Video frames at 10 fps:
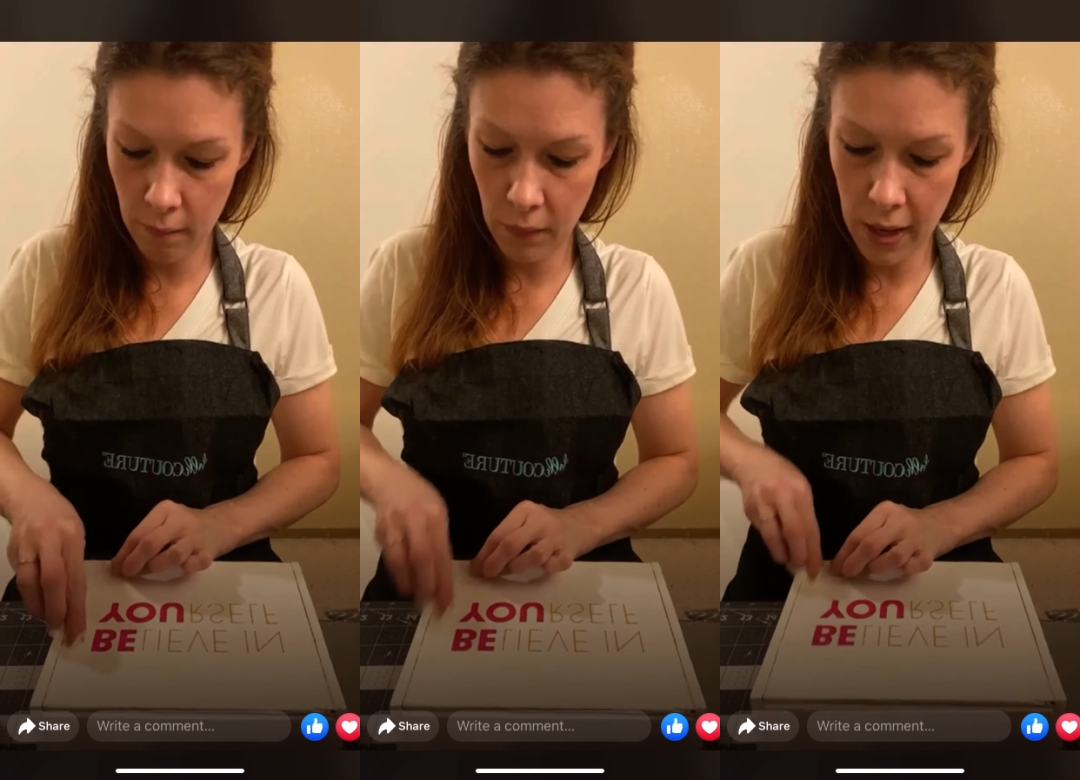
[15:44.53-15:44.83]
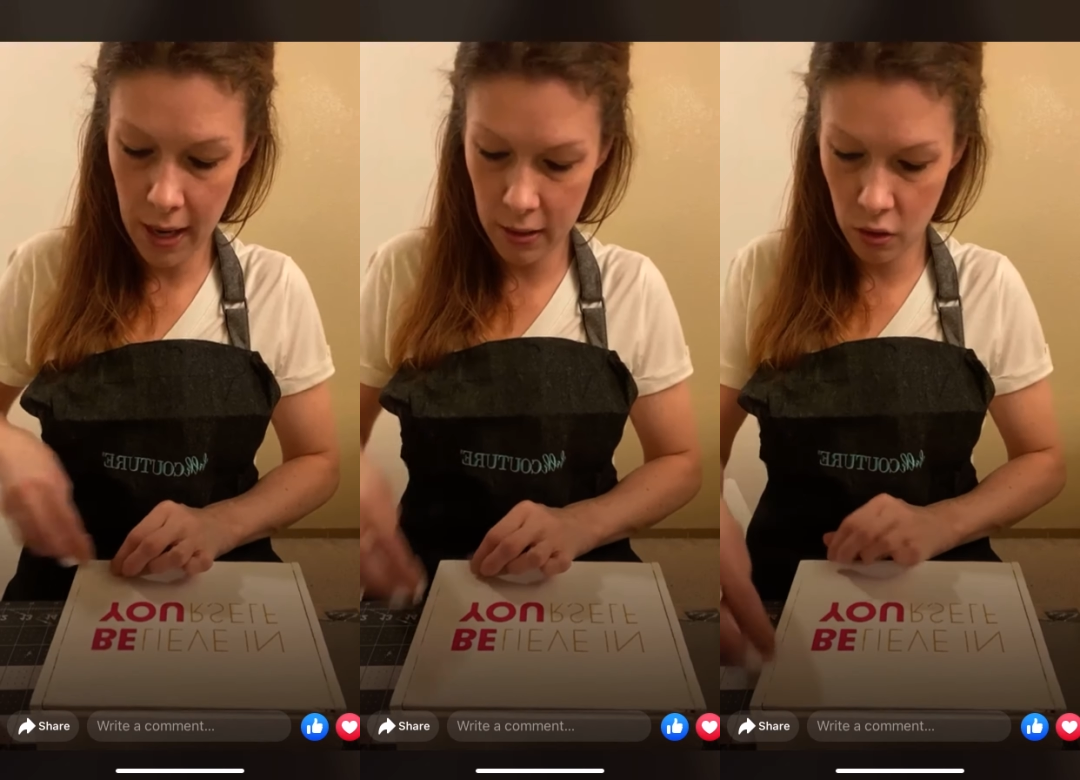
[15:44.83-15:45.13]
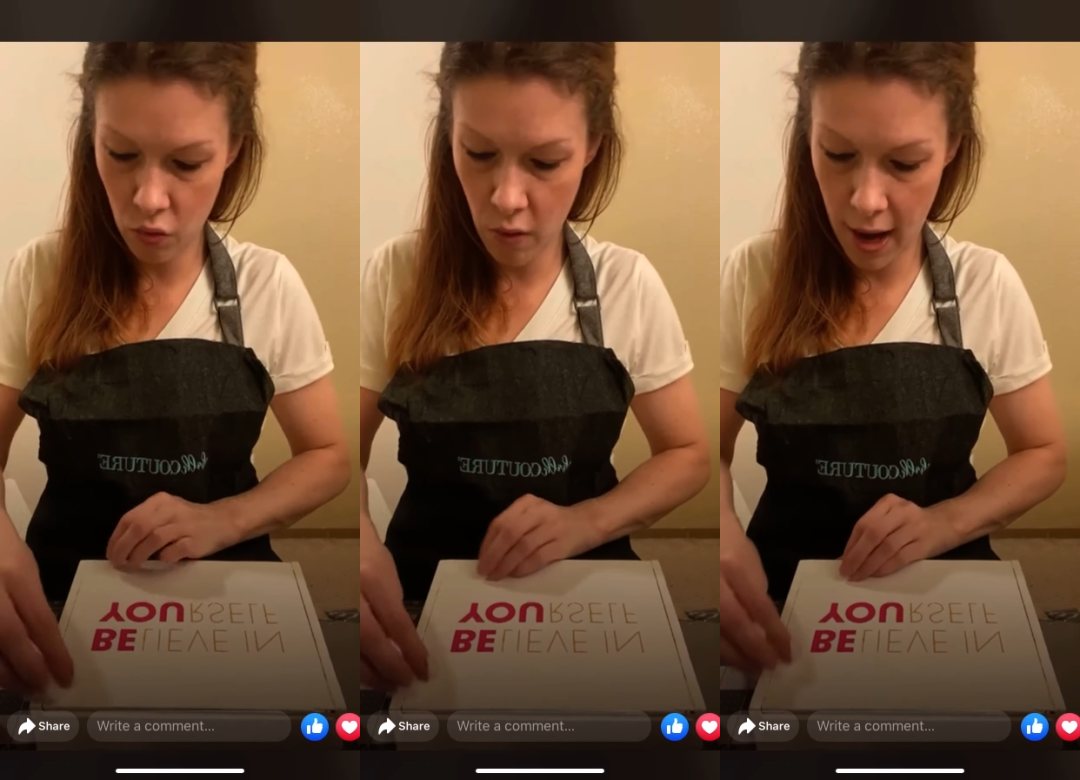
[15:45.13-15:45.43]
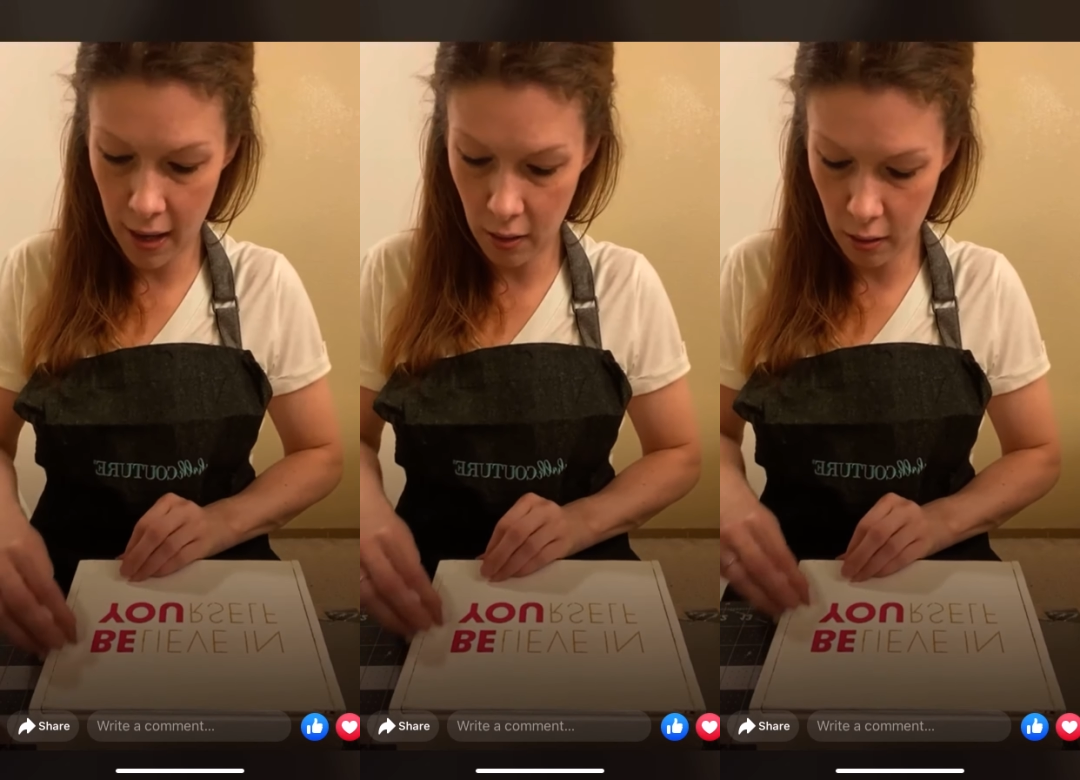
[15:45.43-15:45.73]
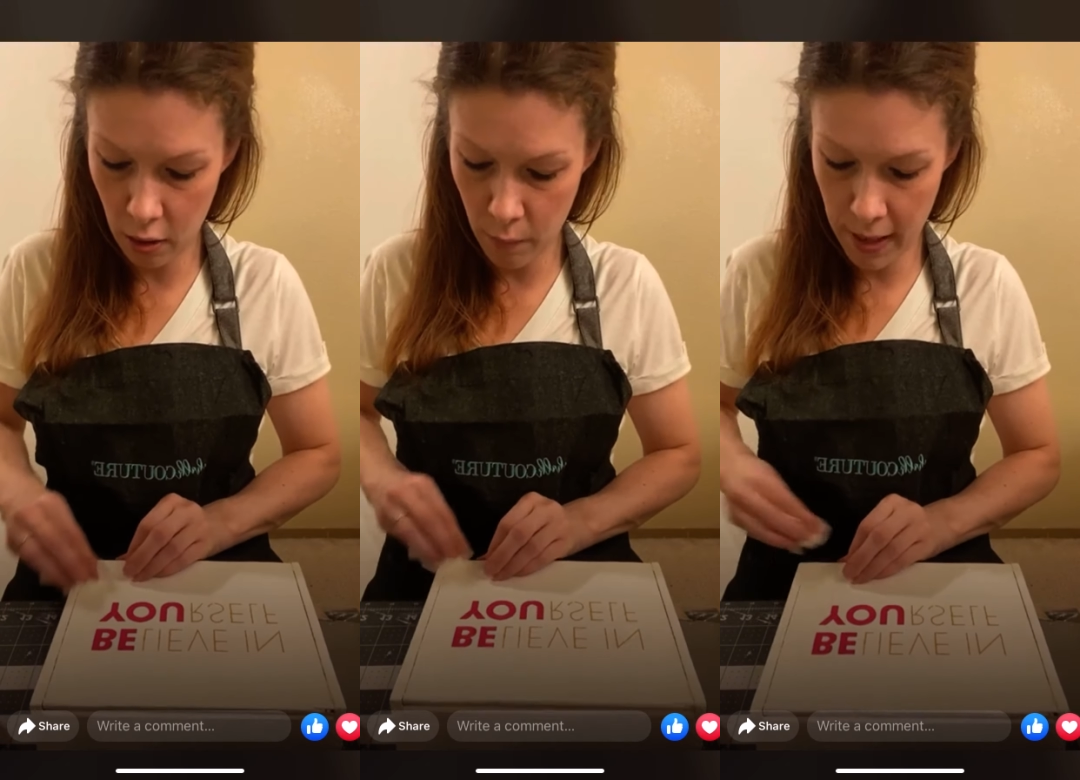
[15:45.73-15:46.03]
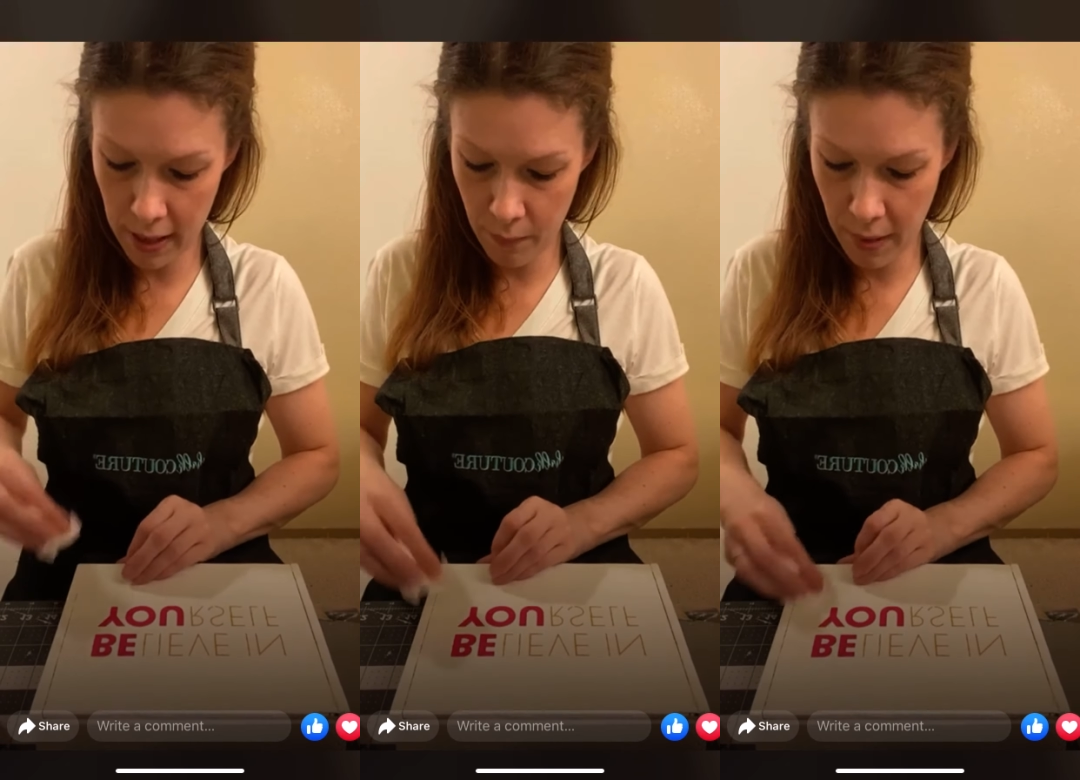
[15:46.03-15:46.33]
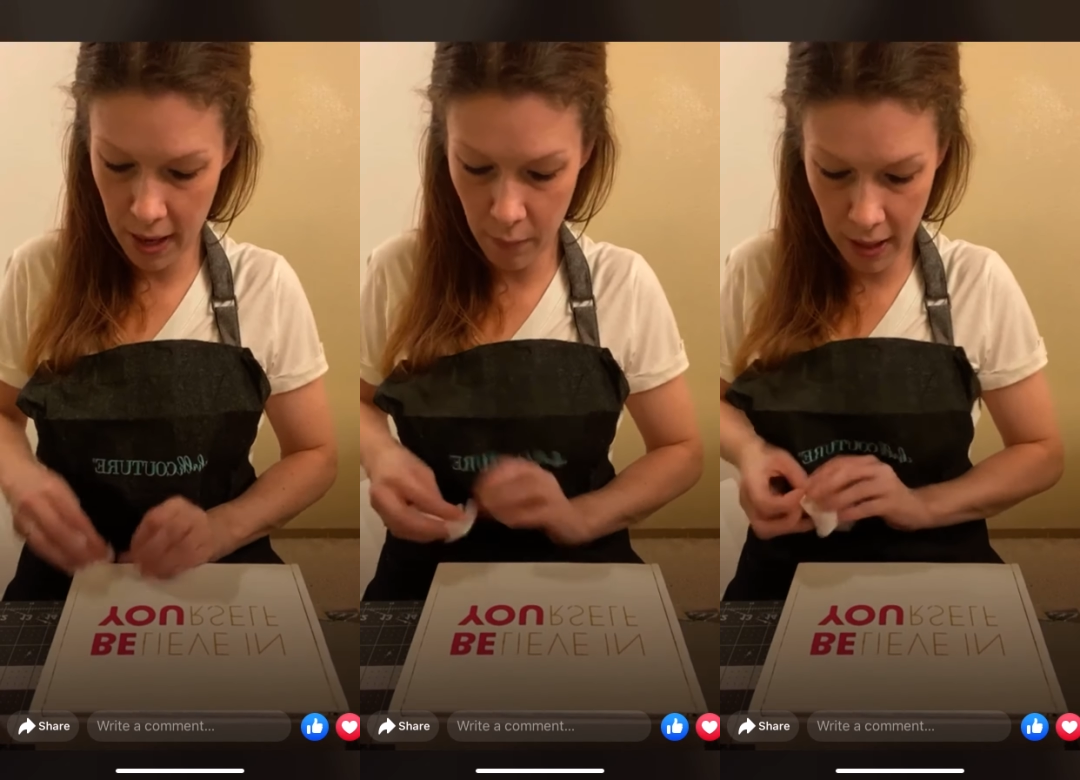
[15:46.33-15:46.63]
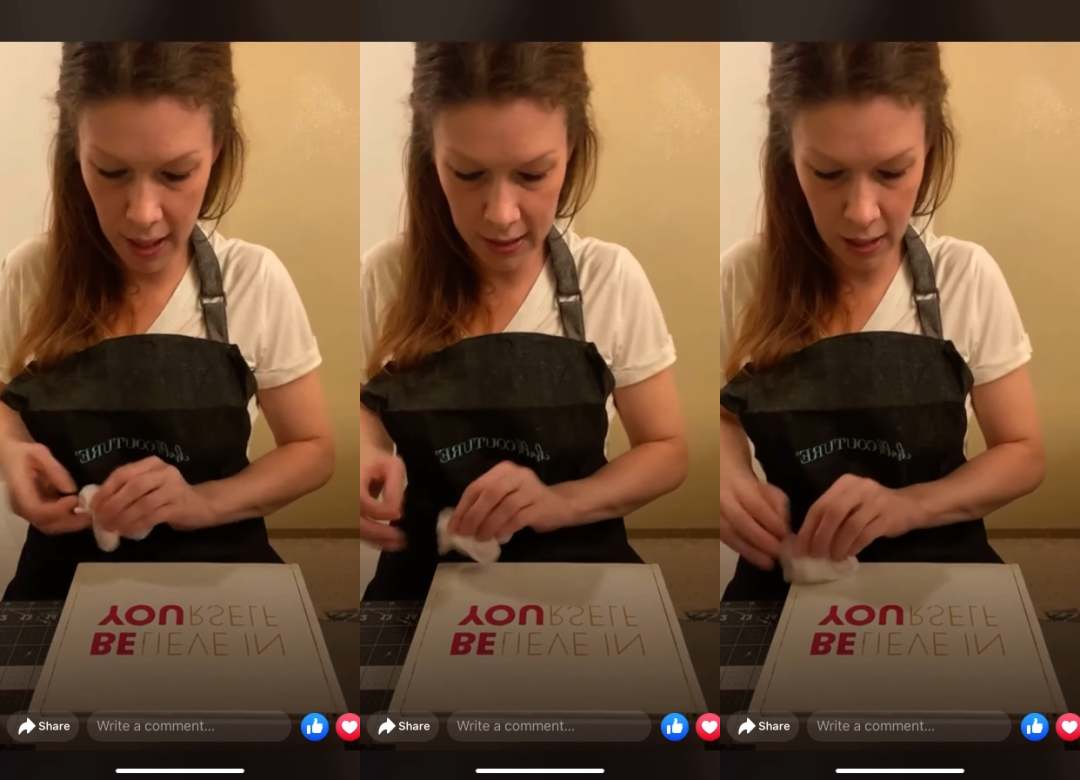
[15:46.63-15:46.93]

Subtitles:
It has dried a little bit, but because